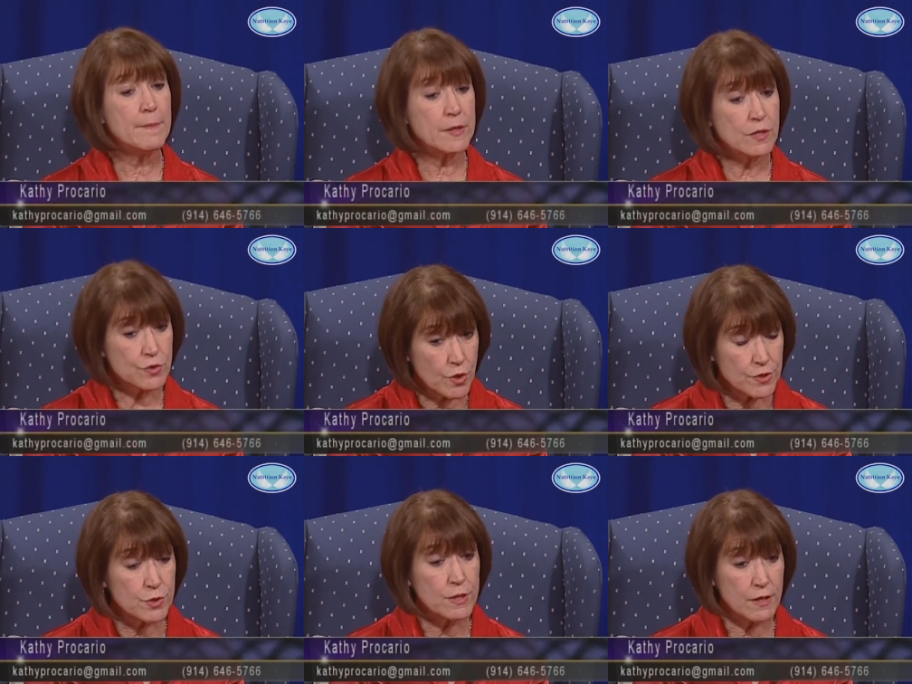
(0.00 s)
But there's
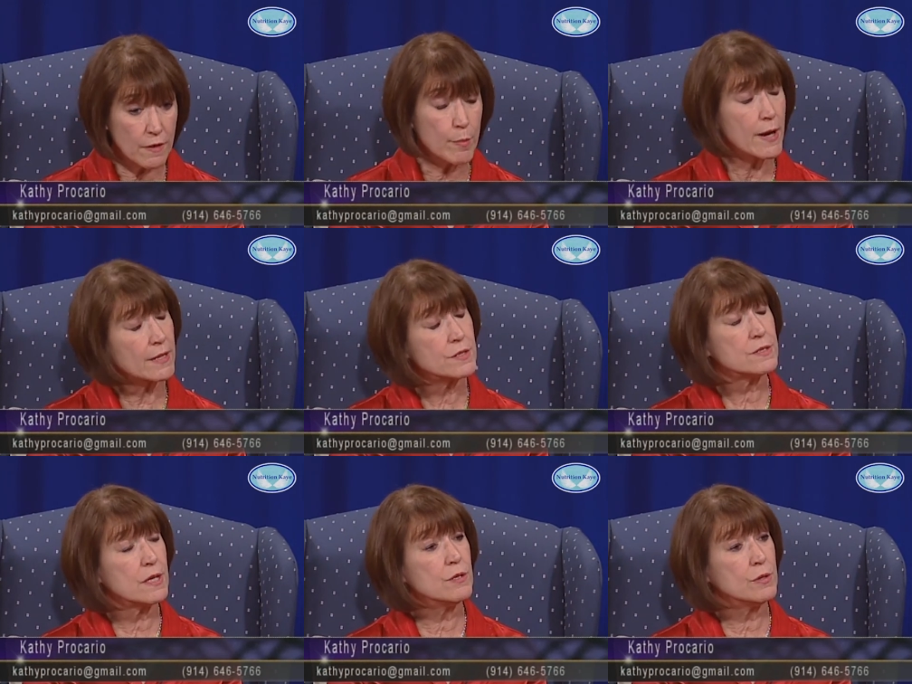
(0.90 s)
also another
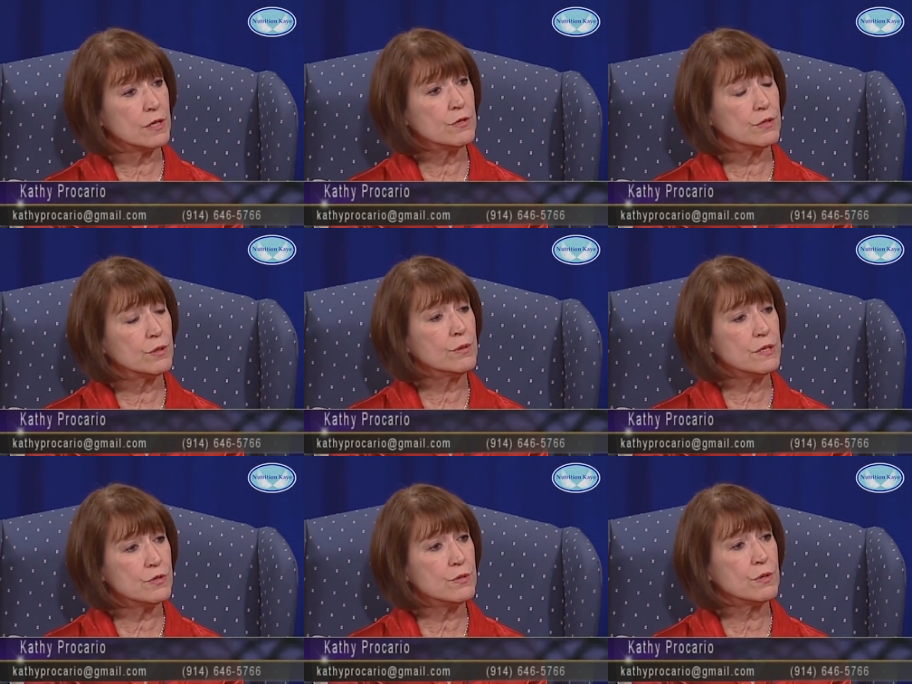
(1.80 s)
practice that you can do
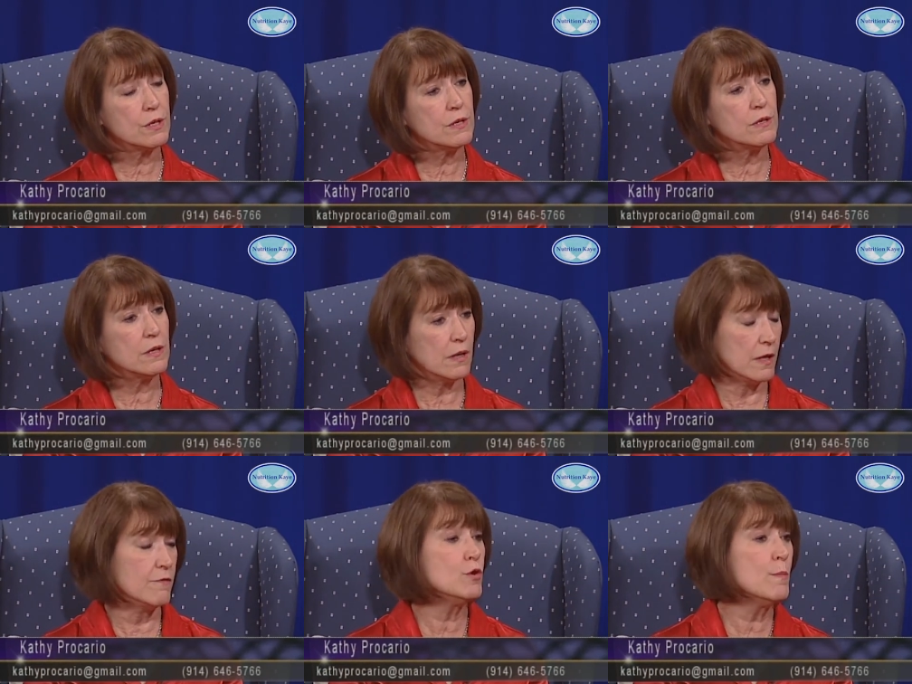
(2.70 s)
is you can,
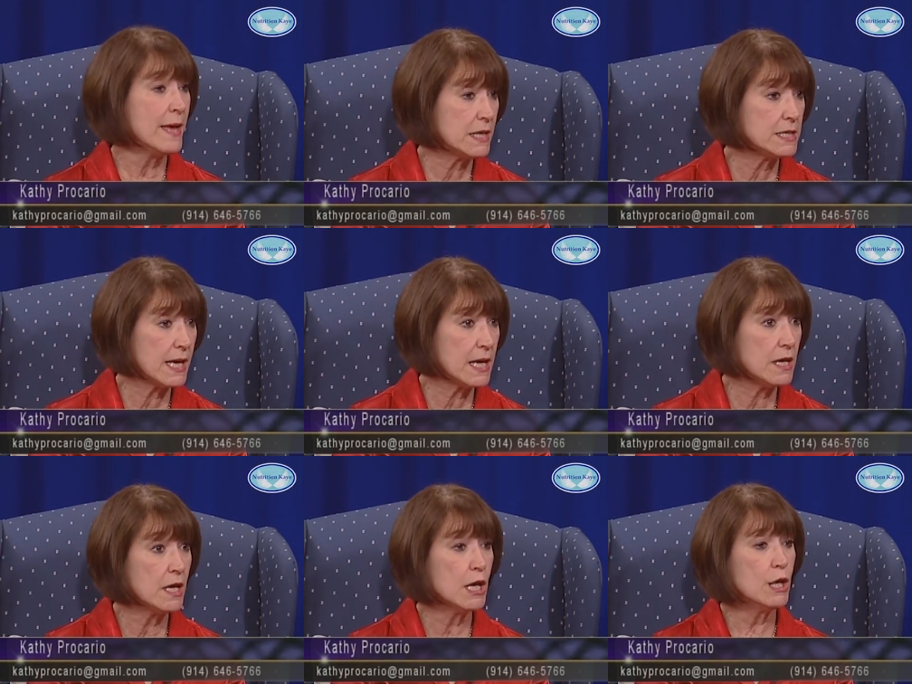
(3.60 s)
like if you
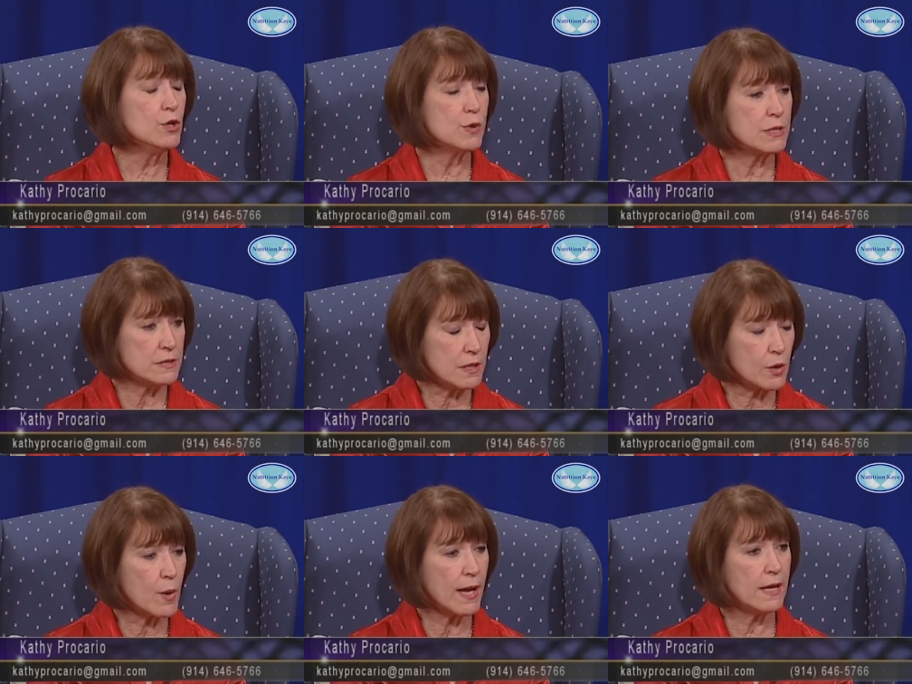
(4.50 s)
meditate, you can sit
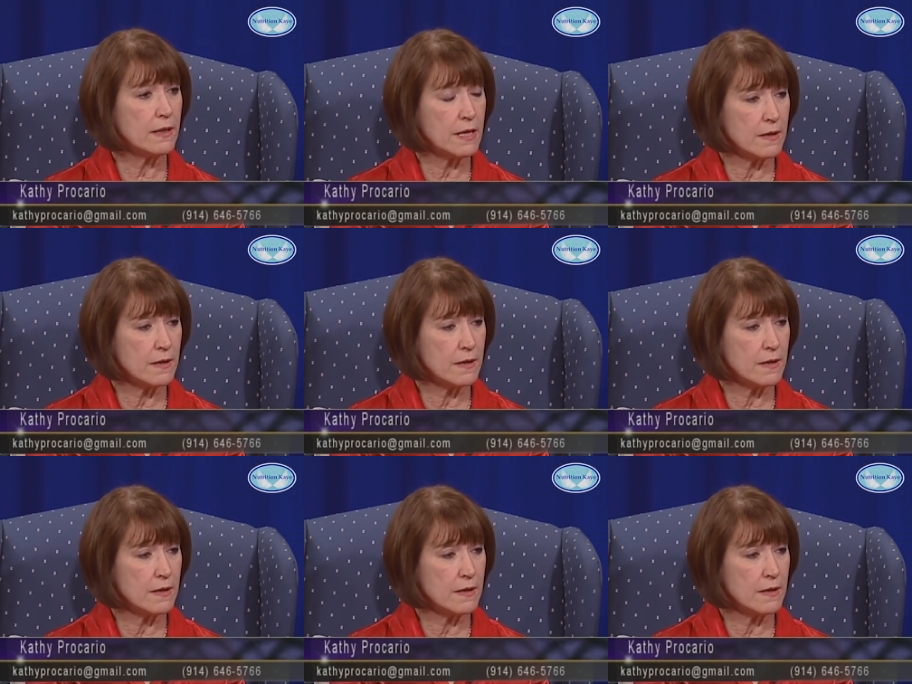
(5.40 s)
quietly